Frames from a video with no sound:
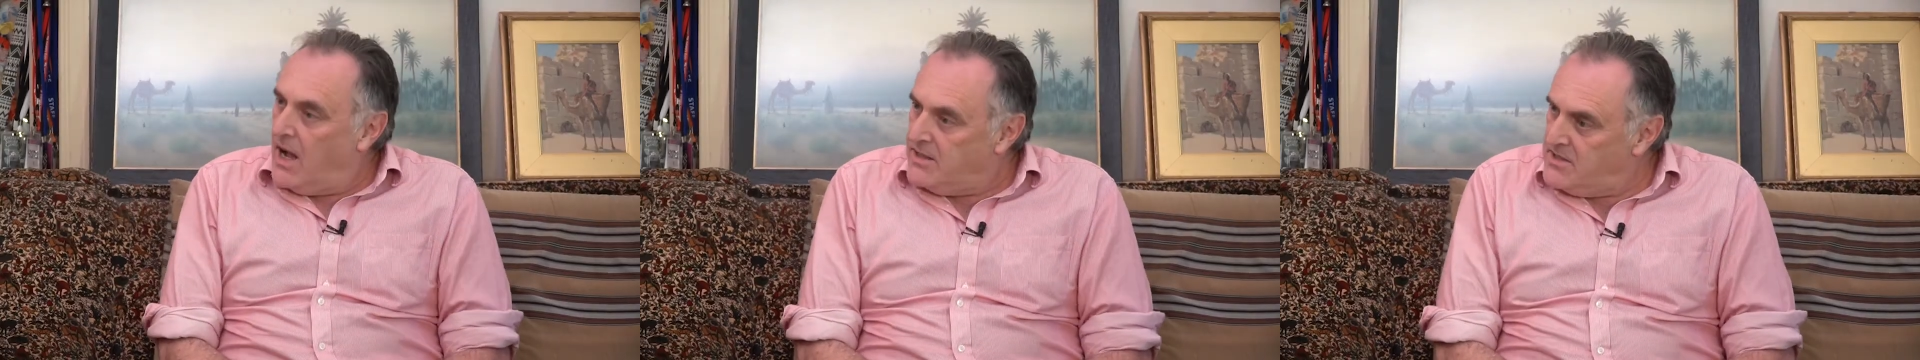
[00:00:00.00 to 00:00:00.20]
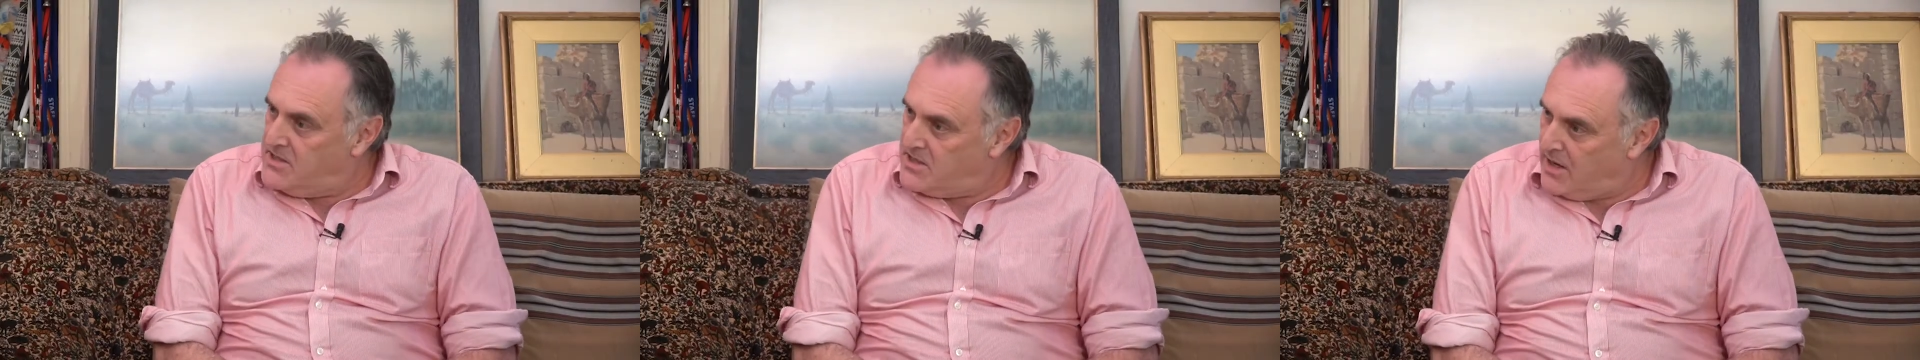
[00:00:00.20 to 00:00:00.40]

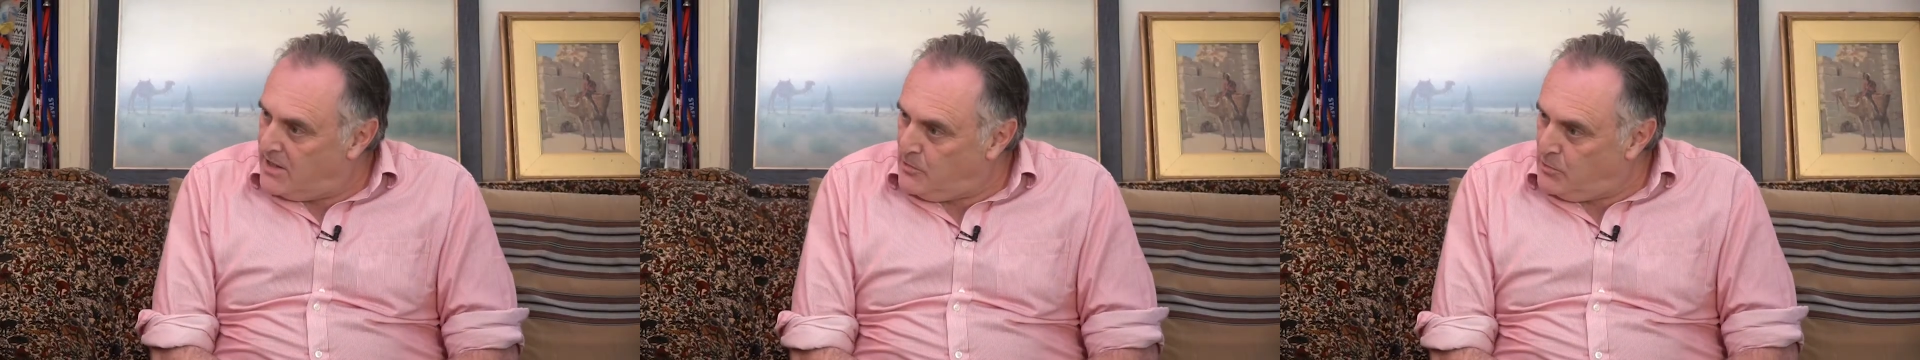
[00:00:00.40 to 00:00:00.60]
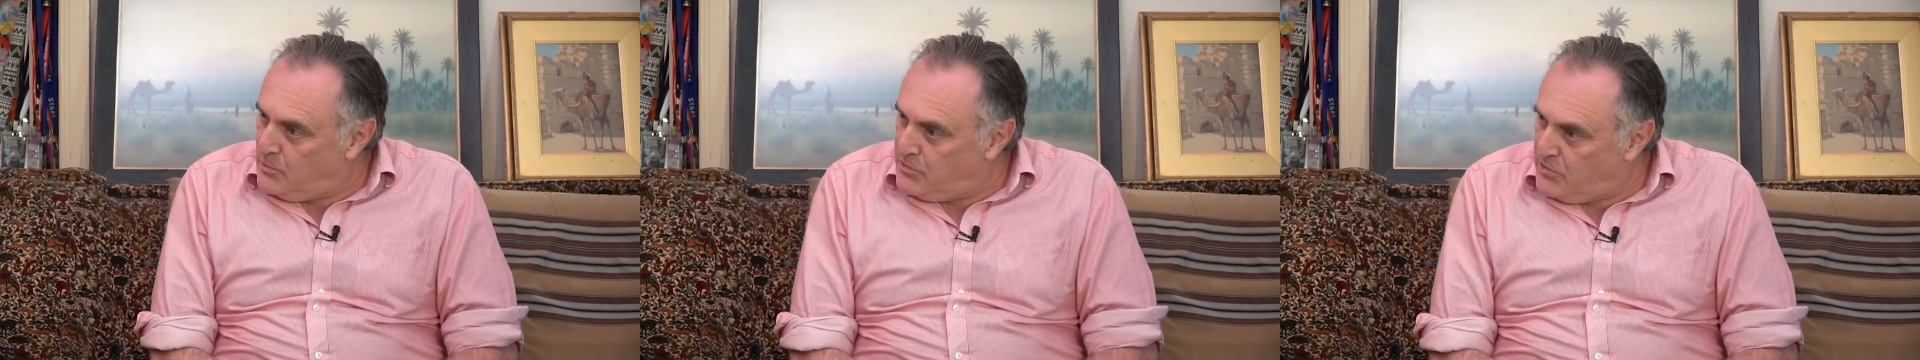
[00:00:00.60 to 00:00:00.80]

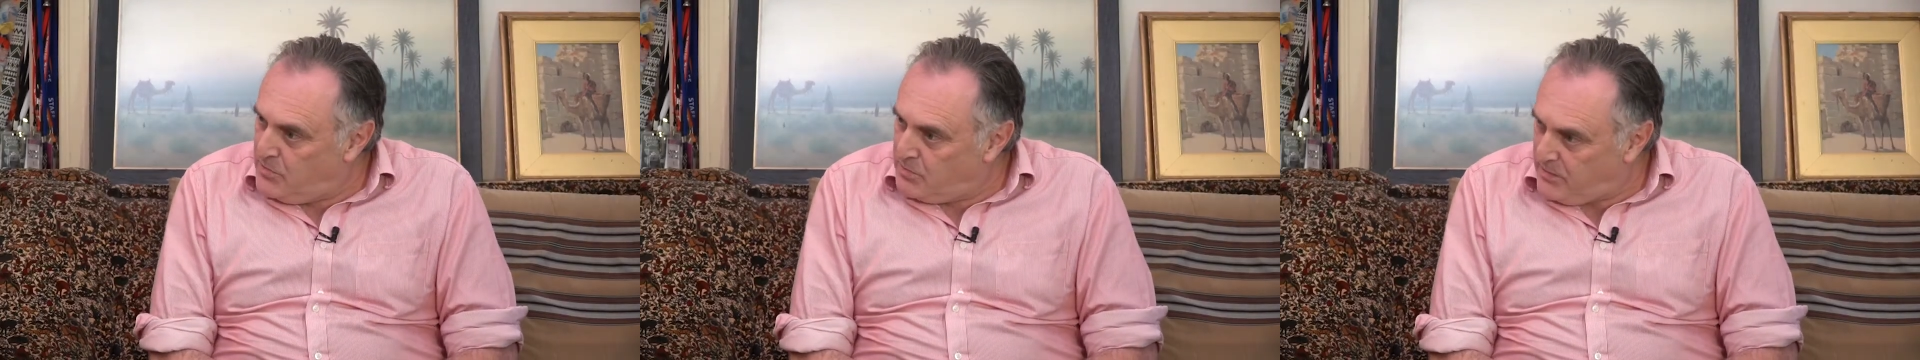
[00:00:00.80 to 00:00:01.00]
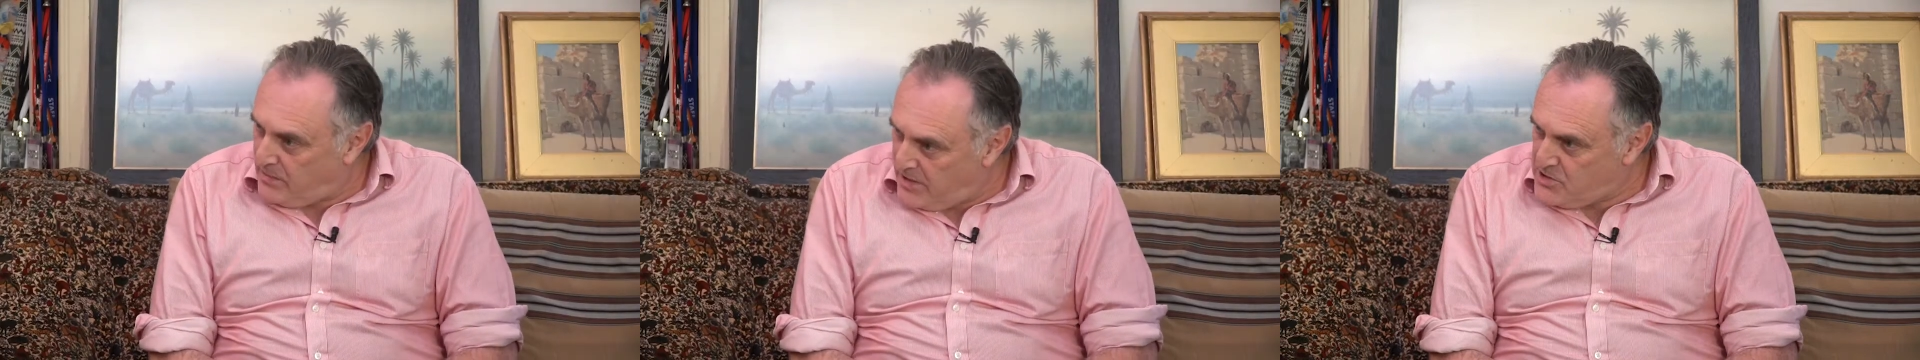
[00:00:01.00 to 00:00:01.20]

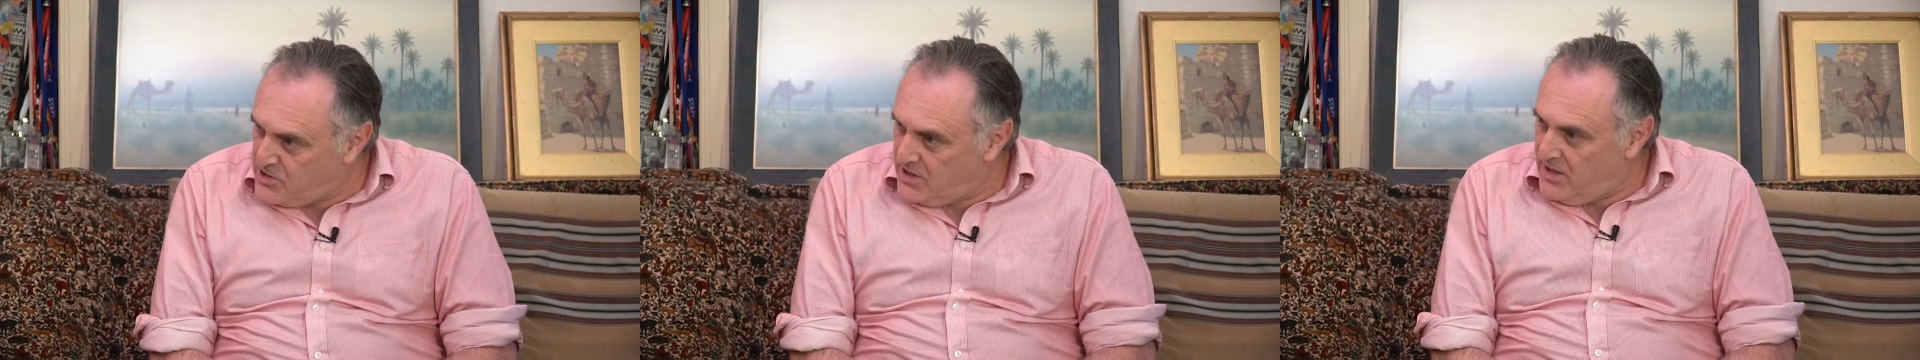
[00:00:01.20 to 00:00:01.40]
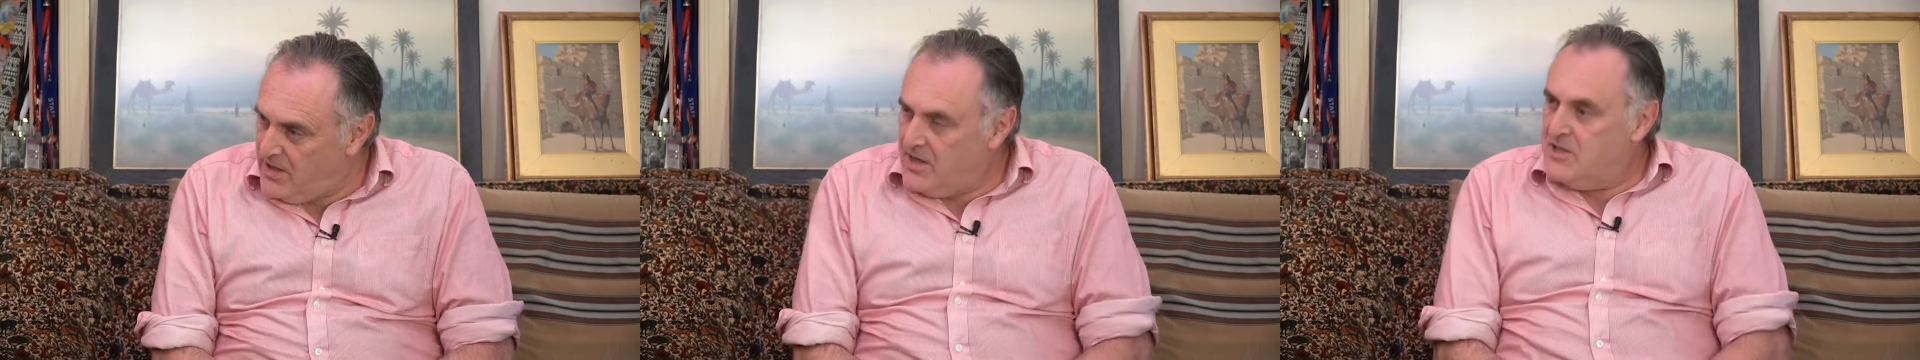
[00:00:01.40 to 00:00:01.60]
undiluted
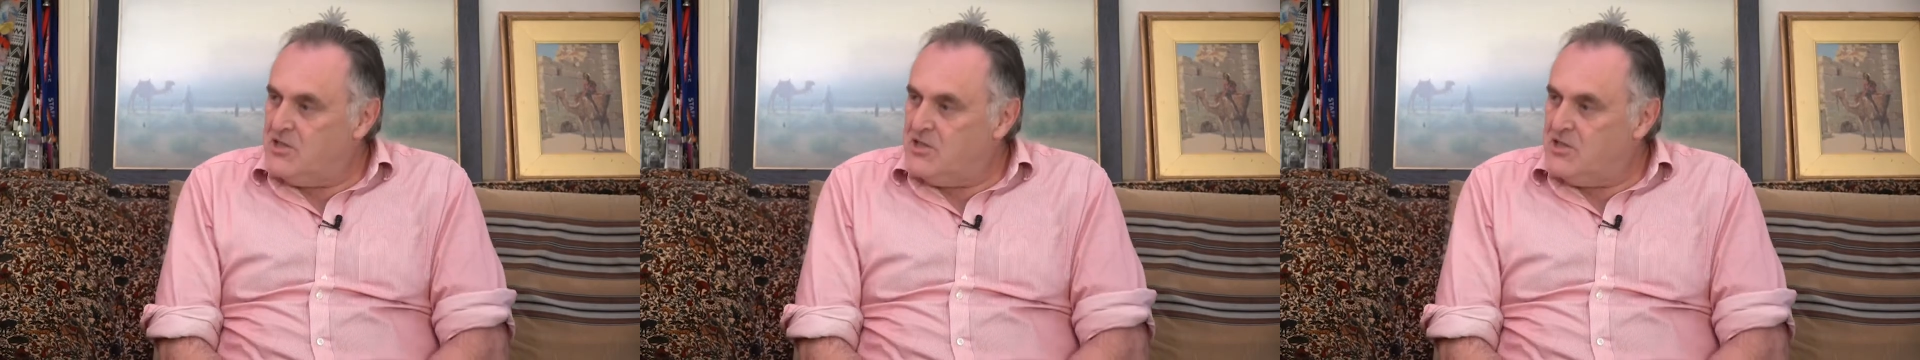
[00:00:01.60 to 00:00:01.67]
pleasure